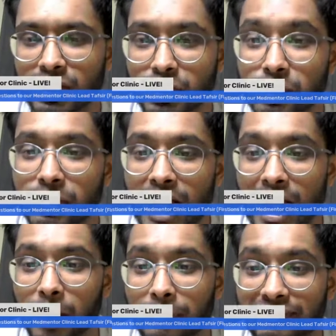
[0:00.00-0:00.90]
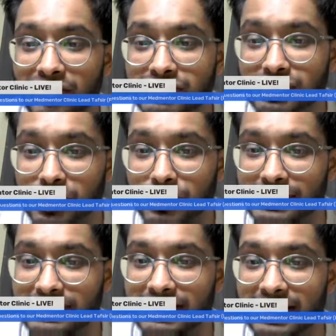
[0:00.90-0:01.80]
Cool. I hope I've answered your
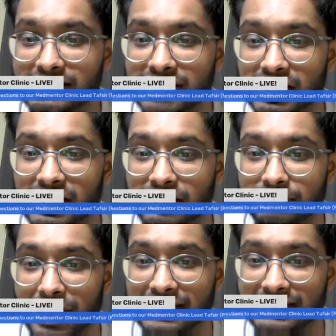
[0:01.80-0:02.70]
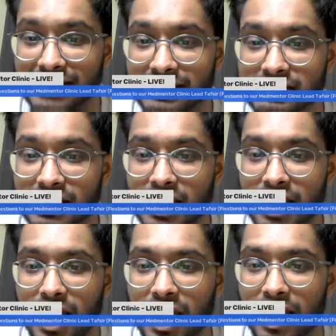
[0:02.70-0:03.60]
question there, study by Shez.
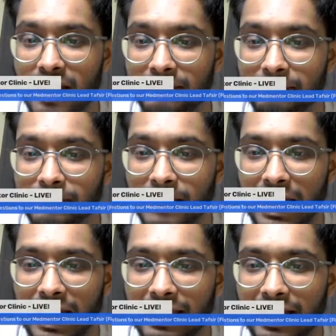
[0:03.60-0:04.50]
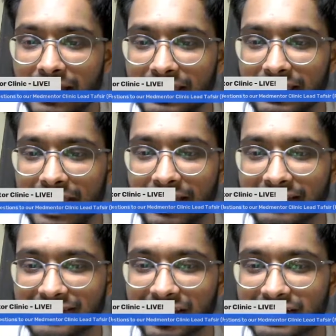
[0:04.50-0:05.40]

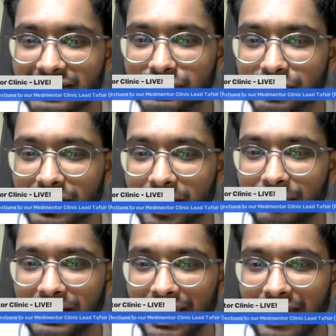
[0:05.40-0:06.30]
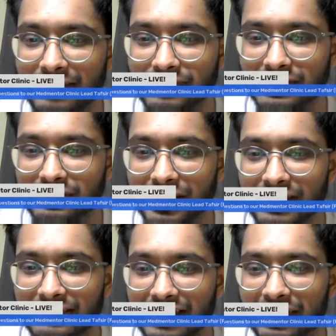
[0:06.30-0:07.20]
So I just saw it come in again, which is
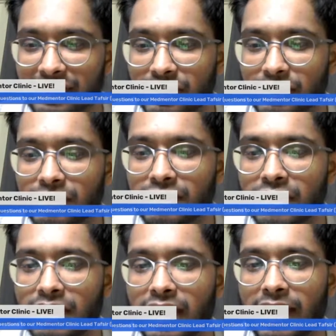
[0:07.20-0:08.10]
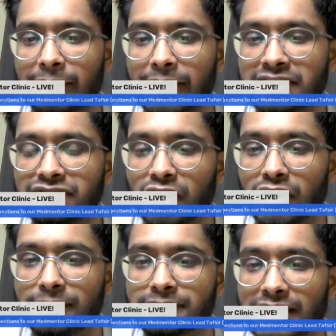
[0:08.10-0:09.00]
great. Thank you. Any
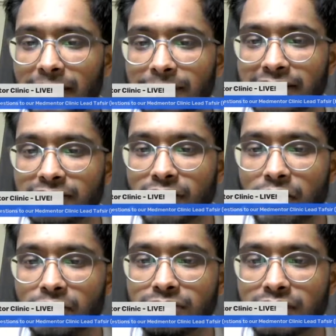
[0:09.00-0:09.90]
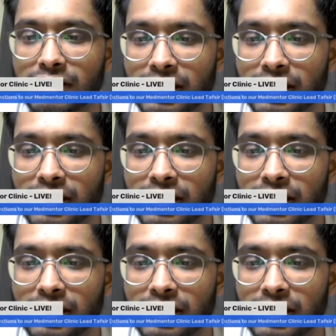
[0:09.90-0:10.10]
follow-ups, let me know.